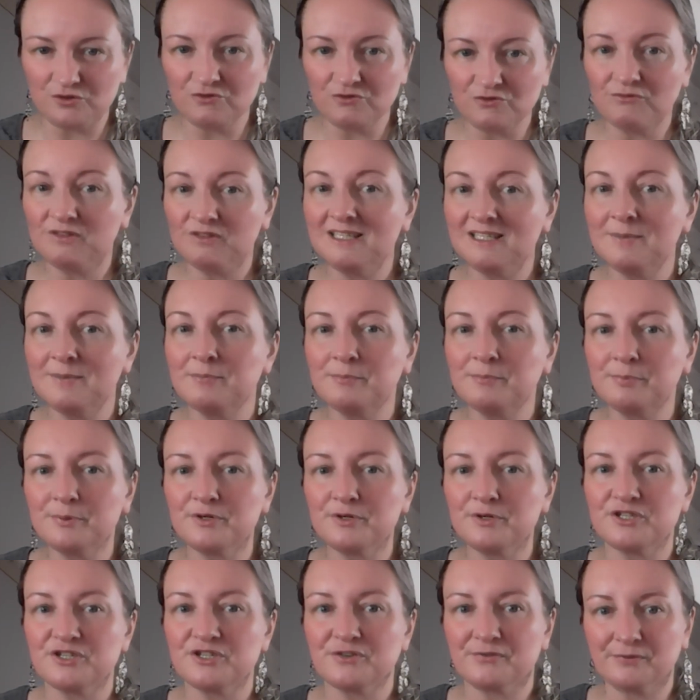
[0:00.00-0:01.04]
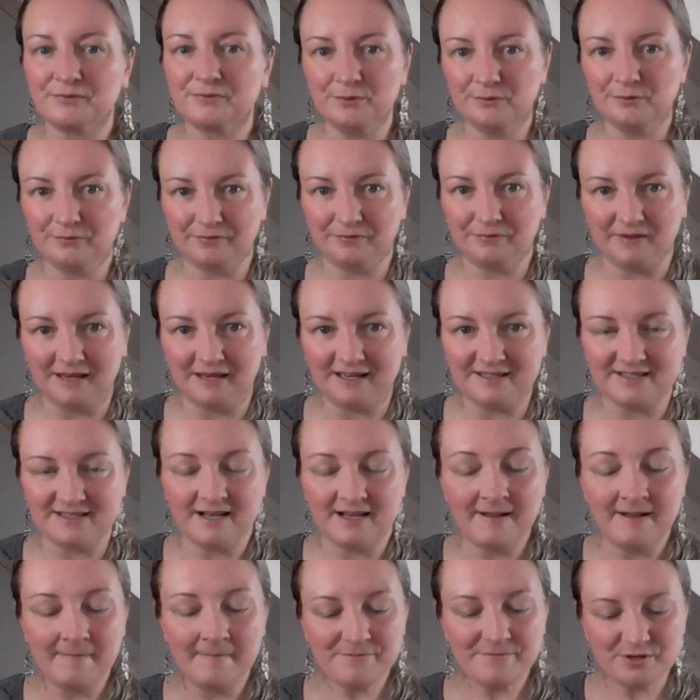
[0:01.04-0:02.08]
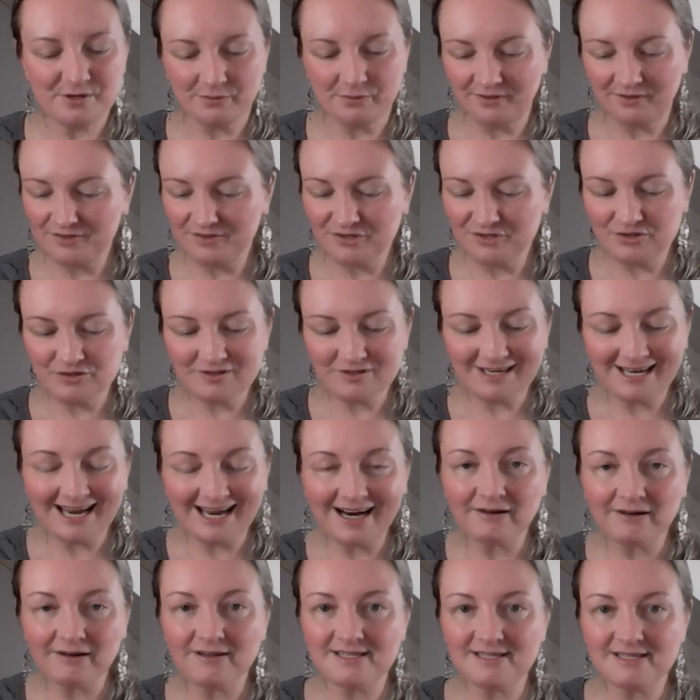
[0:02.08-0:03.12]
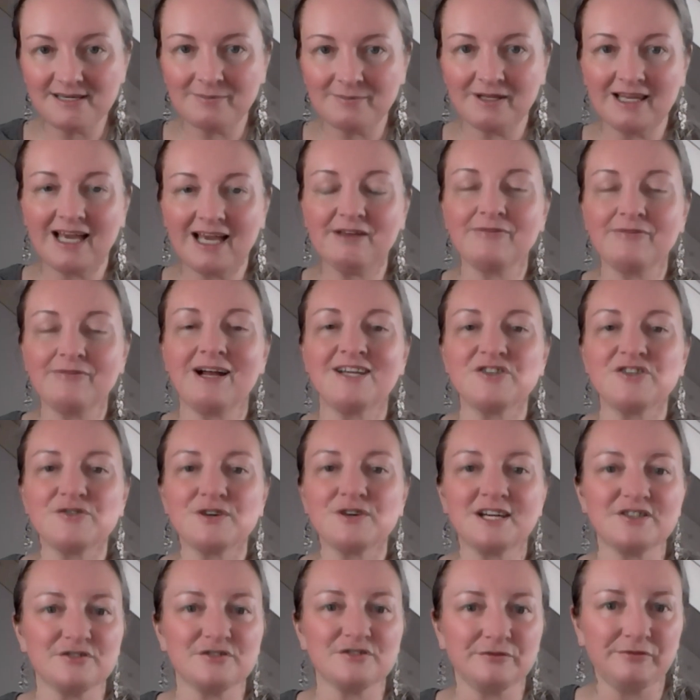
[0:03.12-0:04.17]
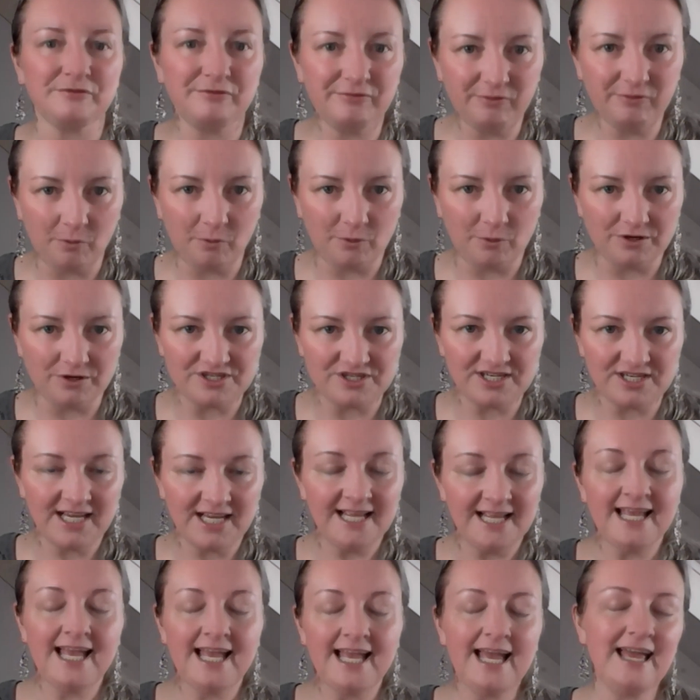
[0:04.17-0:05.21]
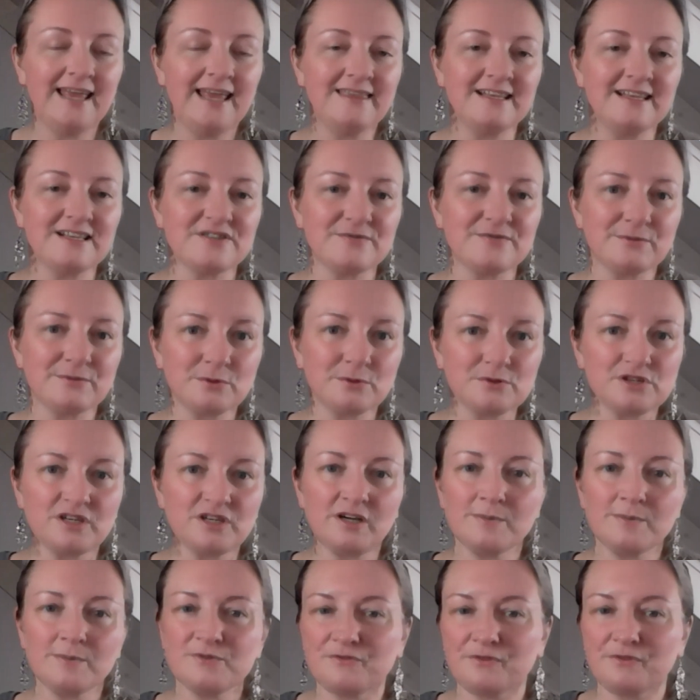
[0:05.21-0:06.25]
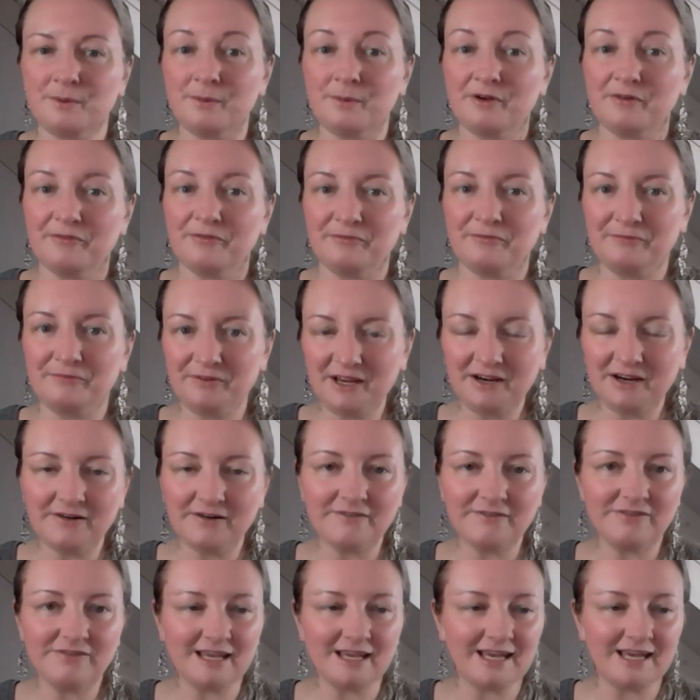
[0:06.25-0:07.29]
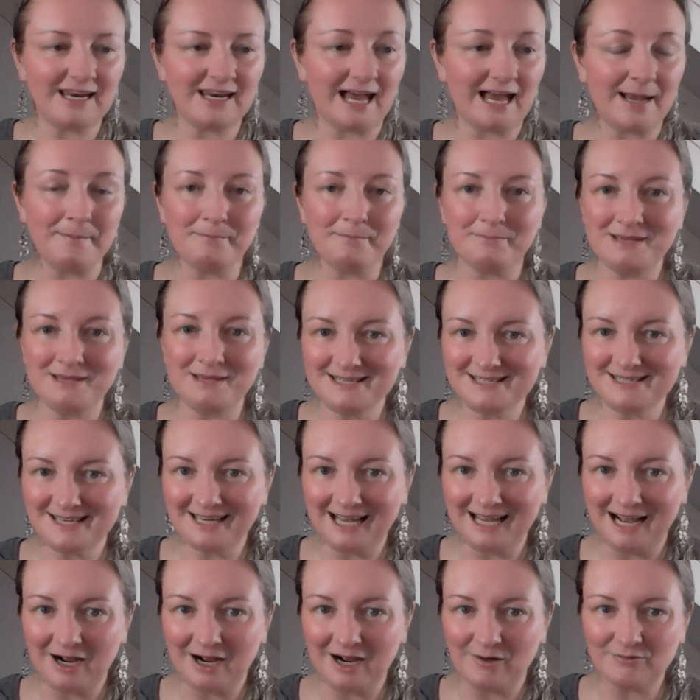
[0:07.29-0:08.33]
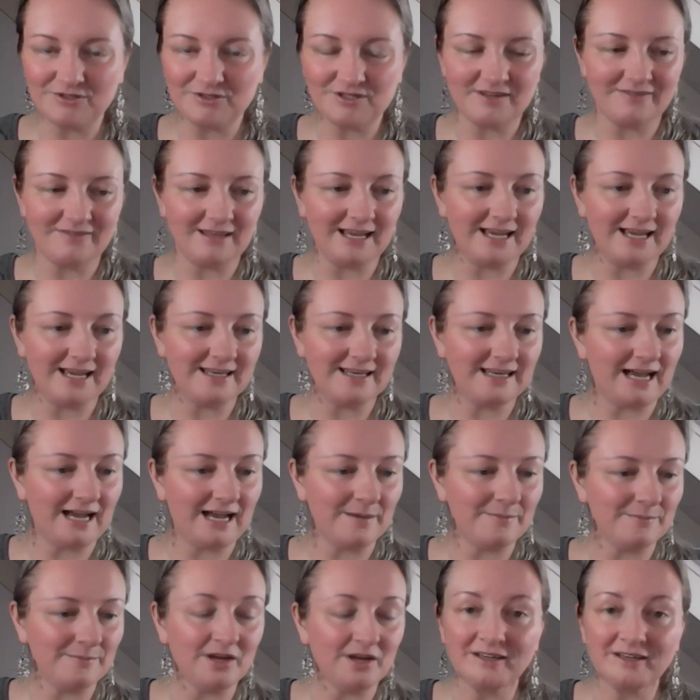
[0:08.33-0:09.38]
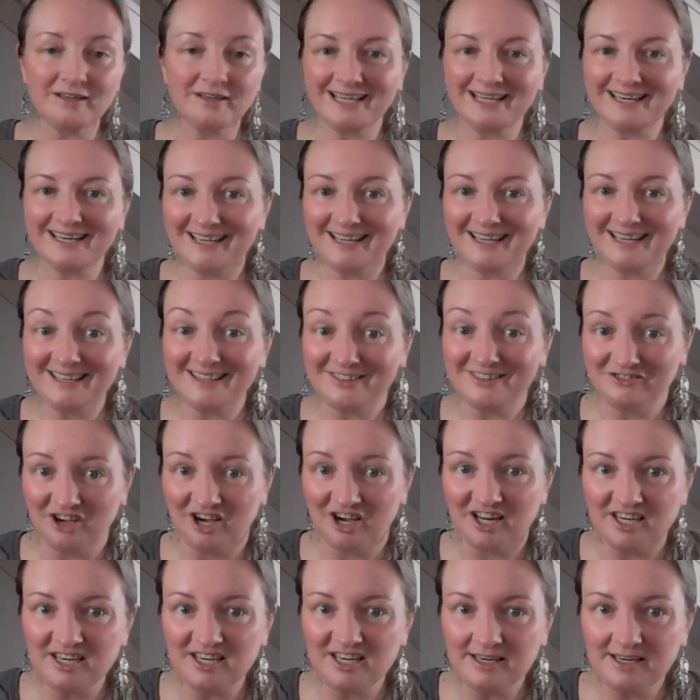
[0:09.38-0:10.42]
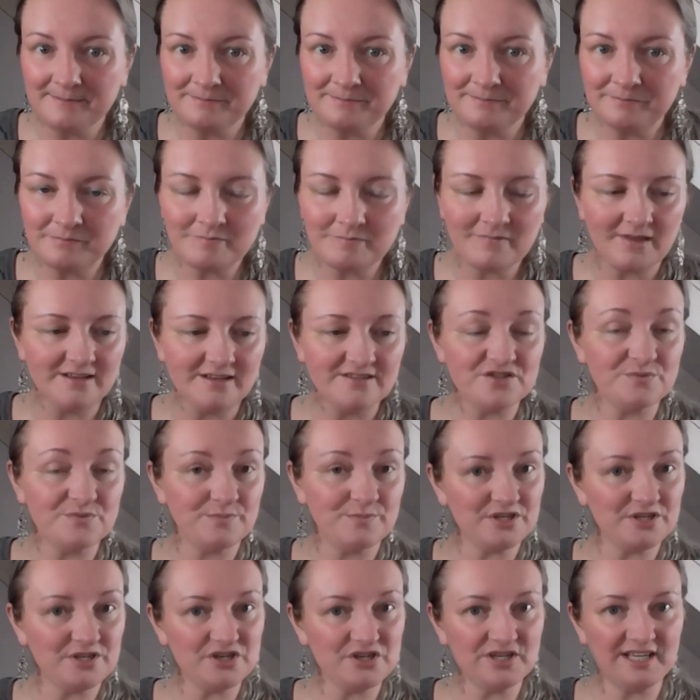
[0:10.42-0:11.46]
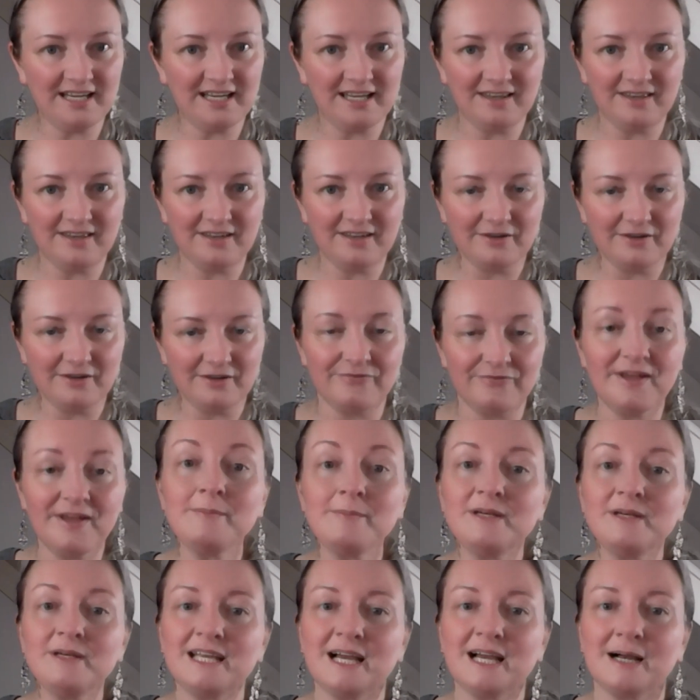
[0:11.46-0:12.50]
really push through things. So there are certain areas in my life I try to force. And this force comes from a fear that I'm missing out, that I'm not getting it done. Especially in the family